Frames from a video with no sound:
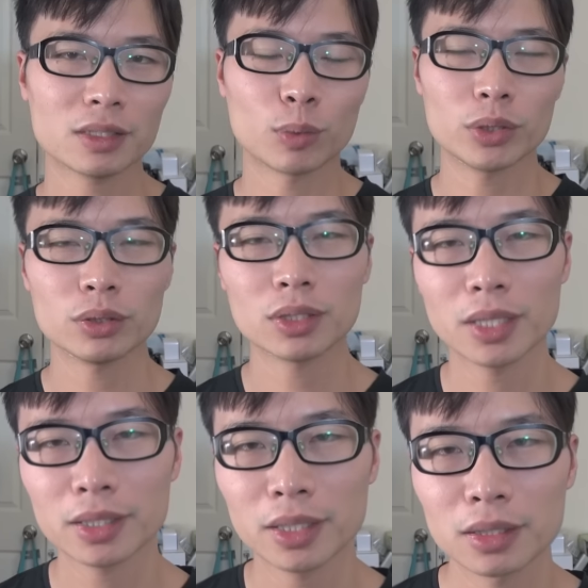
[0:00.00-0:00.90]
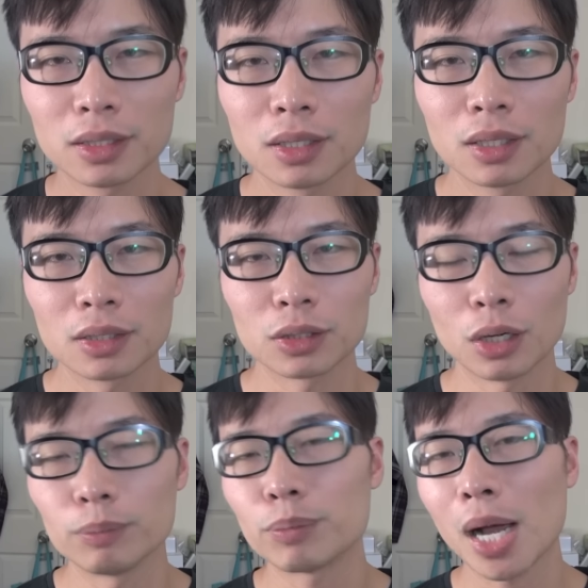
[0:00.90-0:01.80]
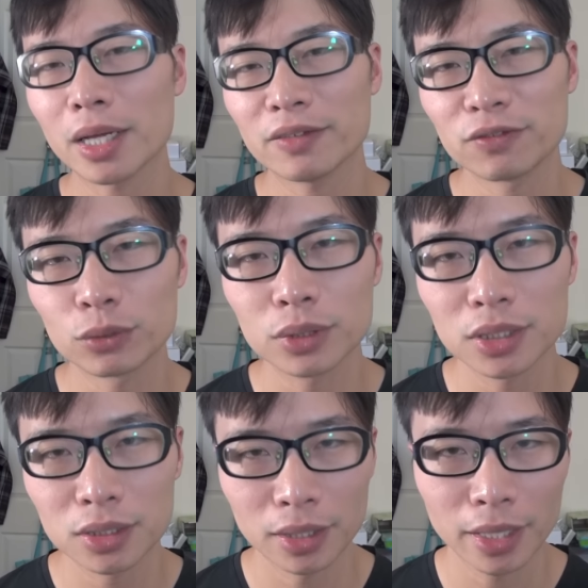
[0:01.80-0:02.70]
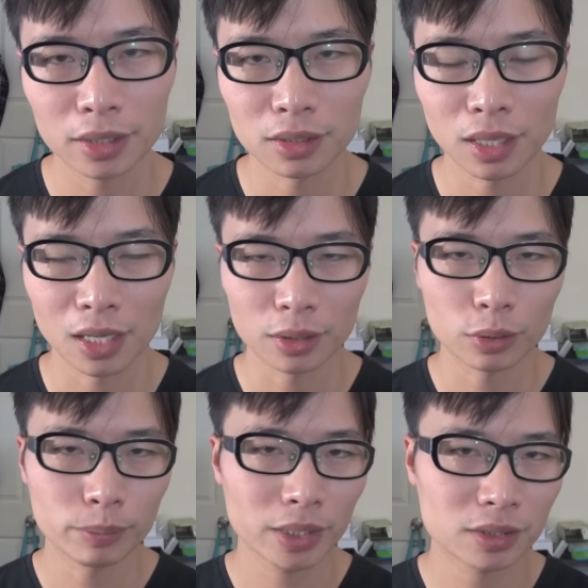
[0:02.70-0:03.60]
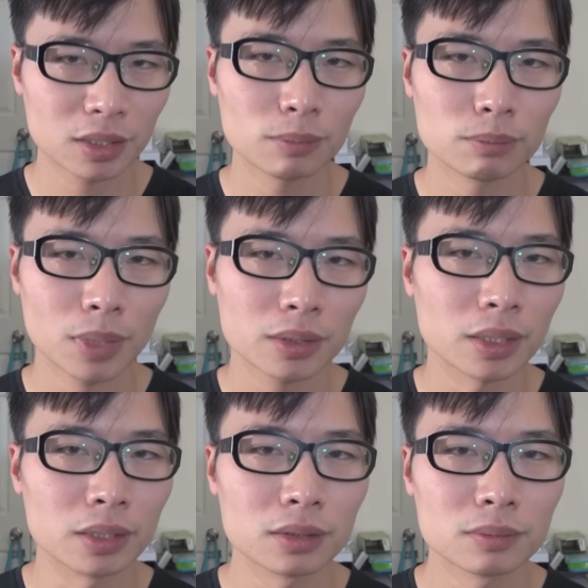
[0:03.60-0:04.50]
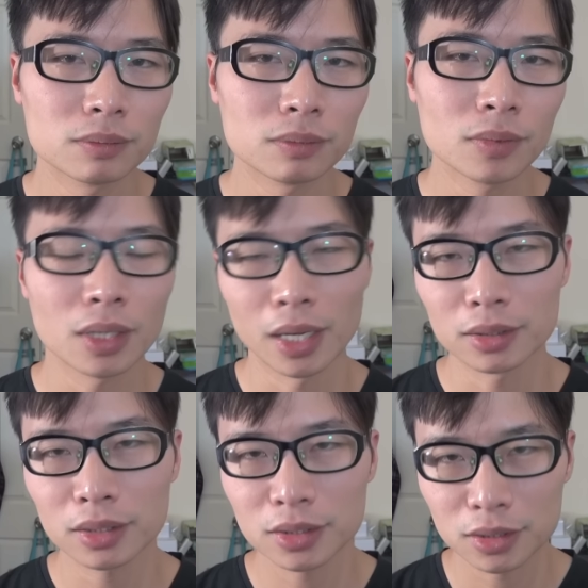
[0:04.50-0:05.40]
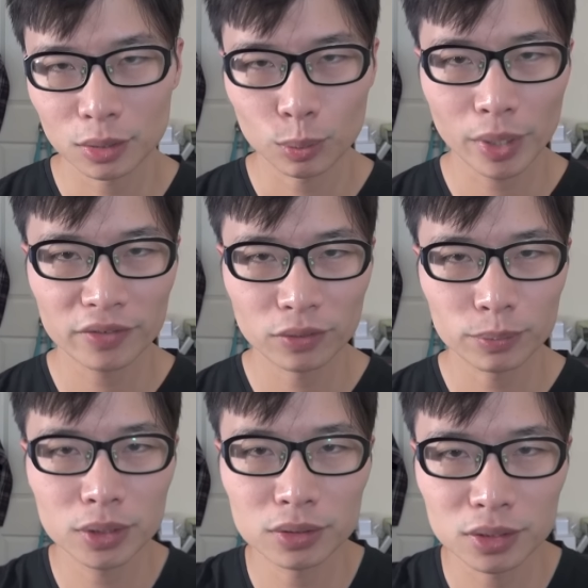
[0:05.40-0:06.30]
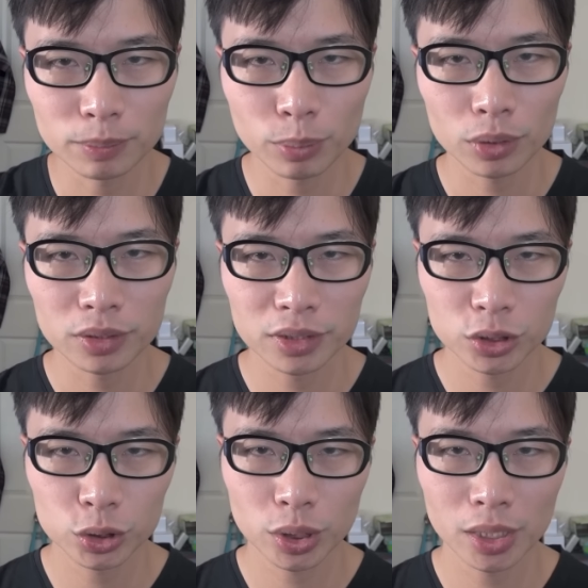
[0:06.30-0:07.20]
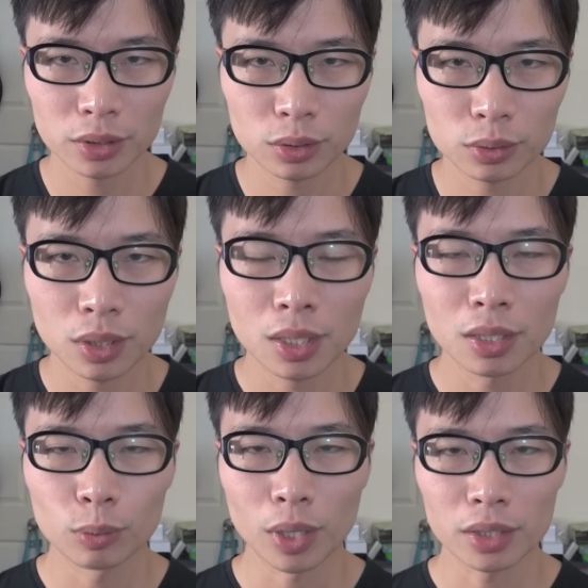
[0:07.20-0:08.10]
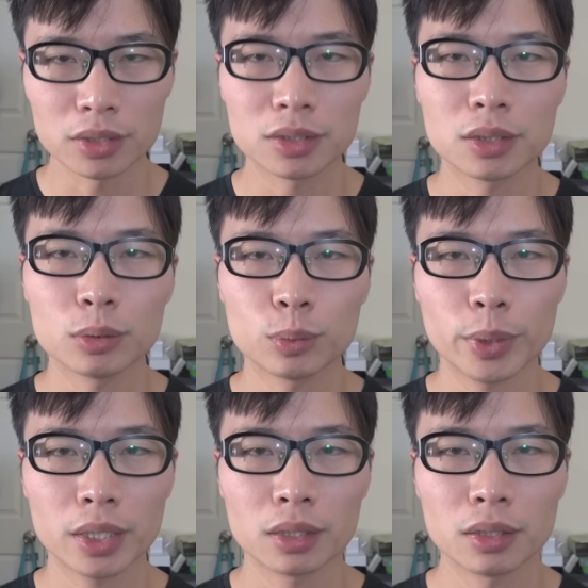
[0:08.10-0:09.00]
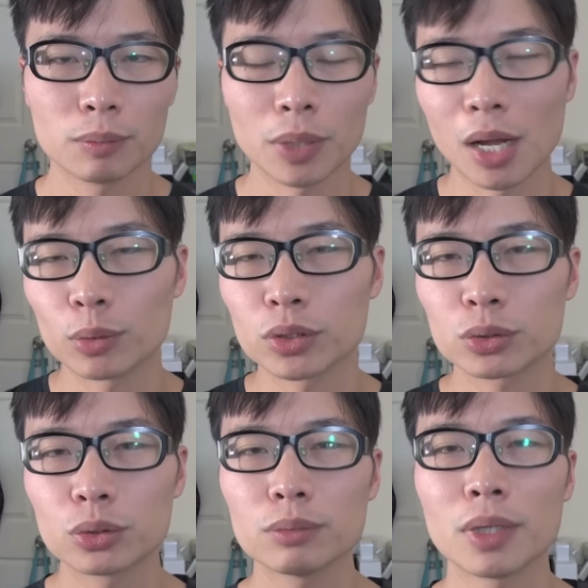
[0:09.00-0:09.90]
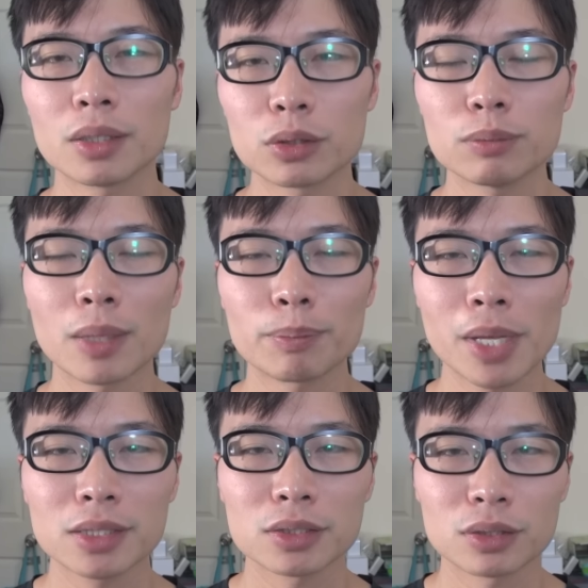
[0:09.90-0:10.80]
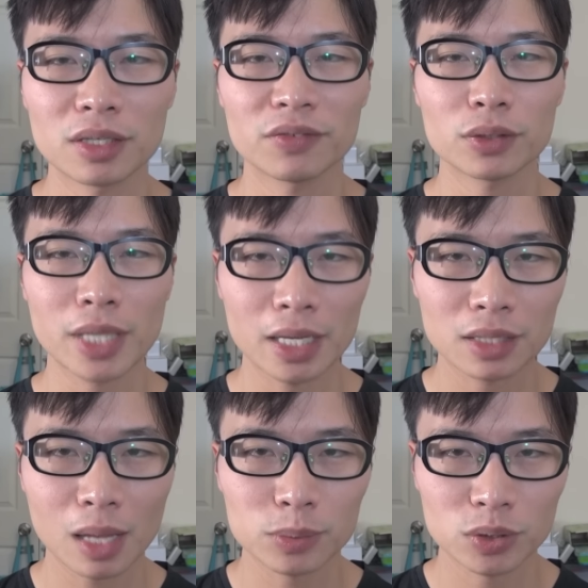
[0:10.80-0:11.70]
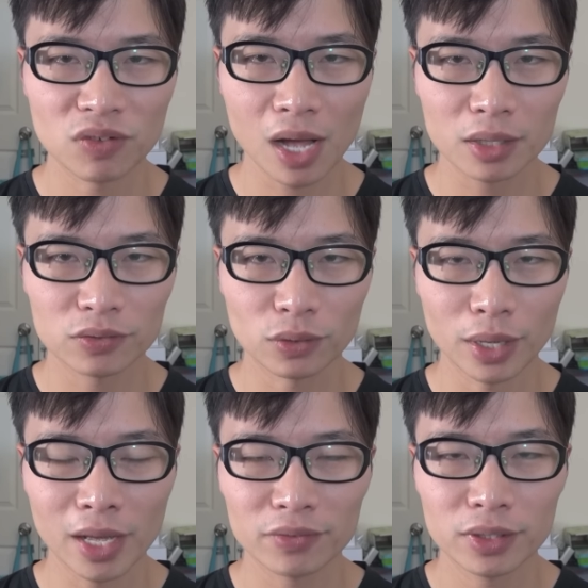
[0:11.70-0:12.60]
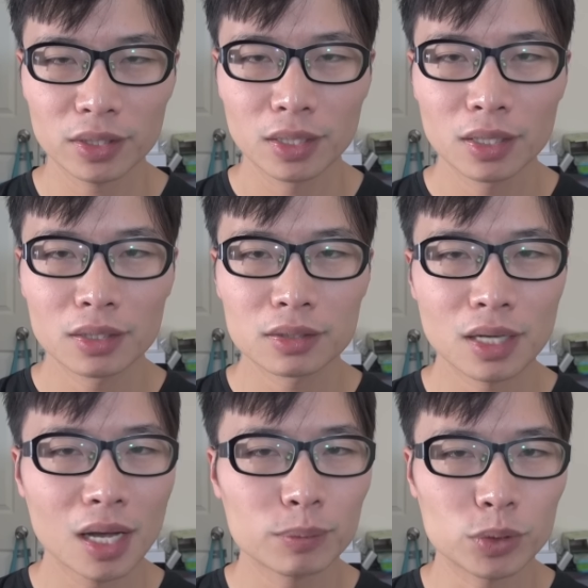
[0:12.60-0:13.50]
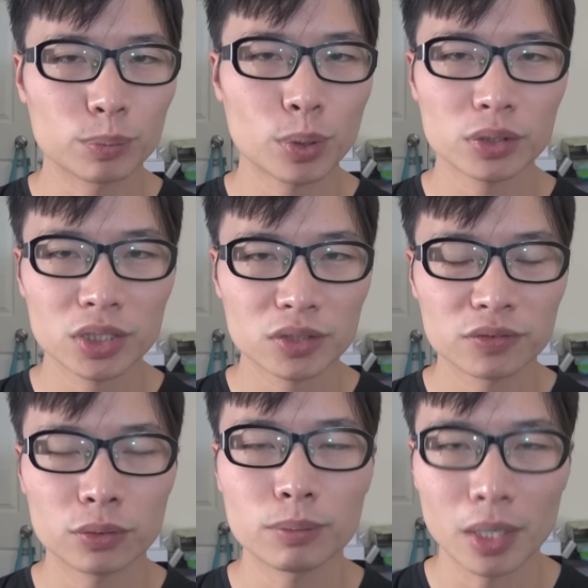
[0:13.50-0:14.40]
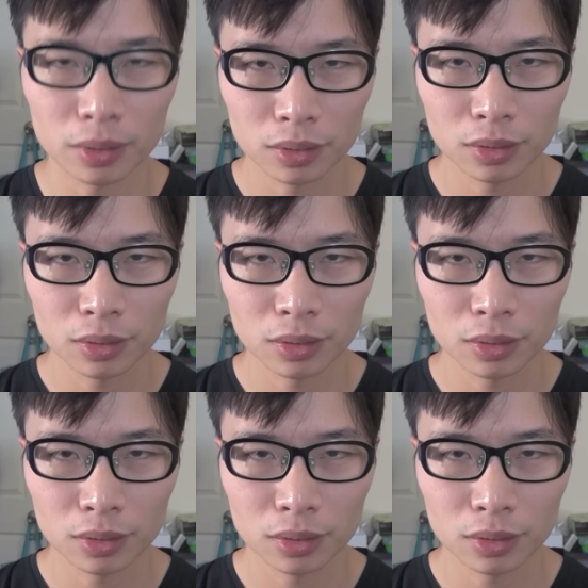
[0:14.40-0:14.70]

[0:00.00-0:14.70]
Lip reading: When you click it and buy it through this link, I make some money. And this is a way for me to support this channel while it's still weak. But I will do my best to give you 10 times the value for every time you purchase through my